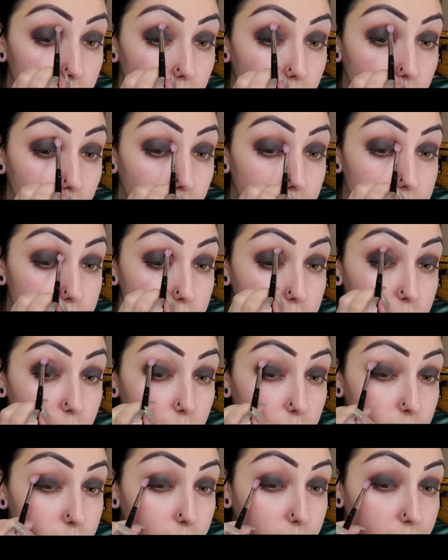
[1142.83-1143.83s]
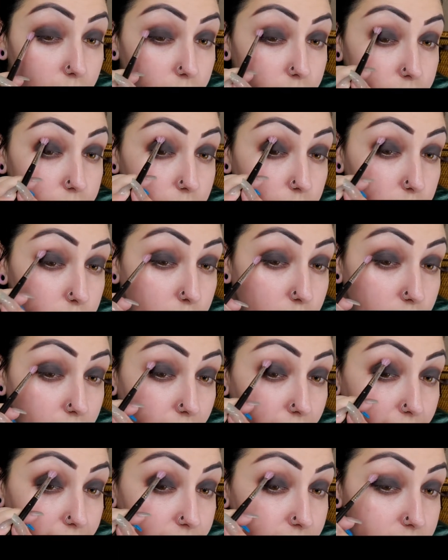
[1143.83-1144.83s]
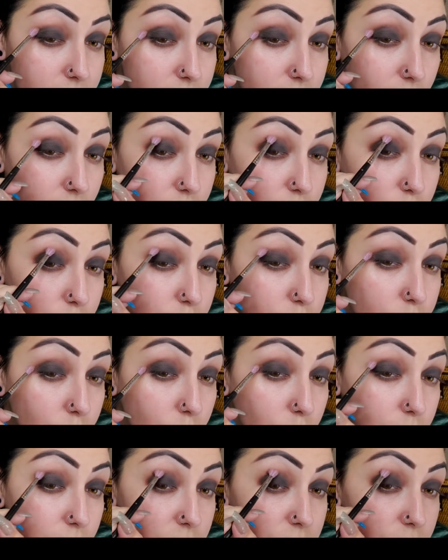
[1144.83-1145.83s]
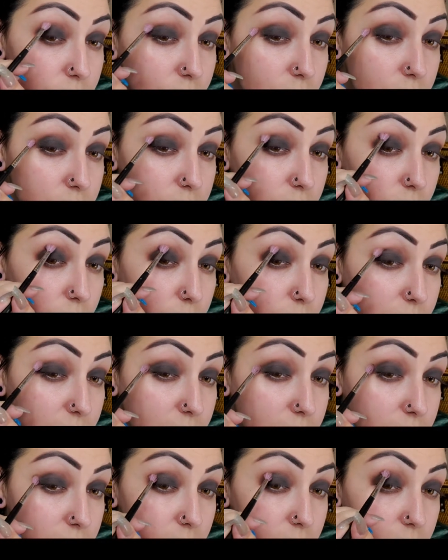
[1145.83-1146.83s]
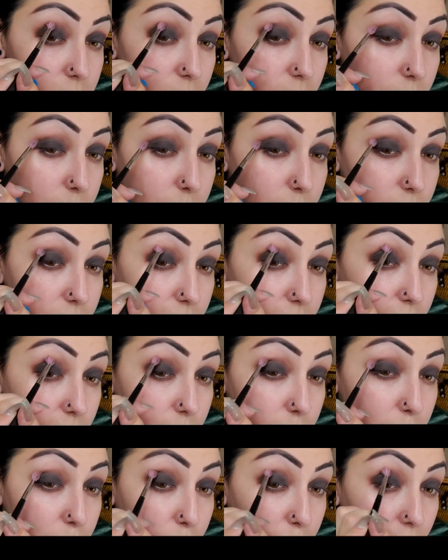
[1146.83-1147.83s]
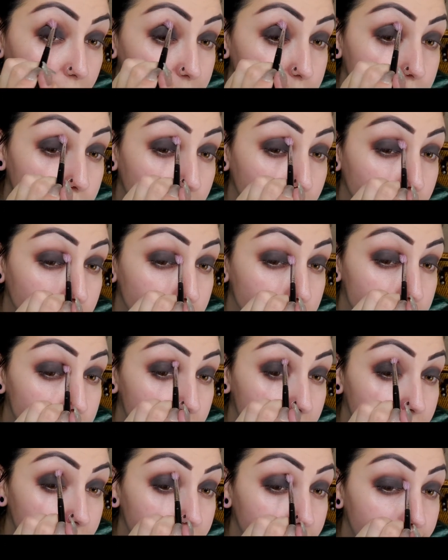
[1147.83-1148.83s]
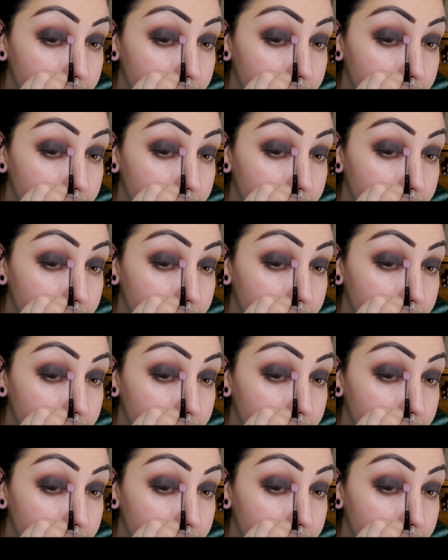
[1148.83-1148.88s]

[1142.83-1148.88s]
I do want to point out that black is not the focus of this look because it's going to be a bright blue shade,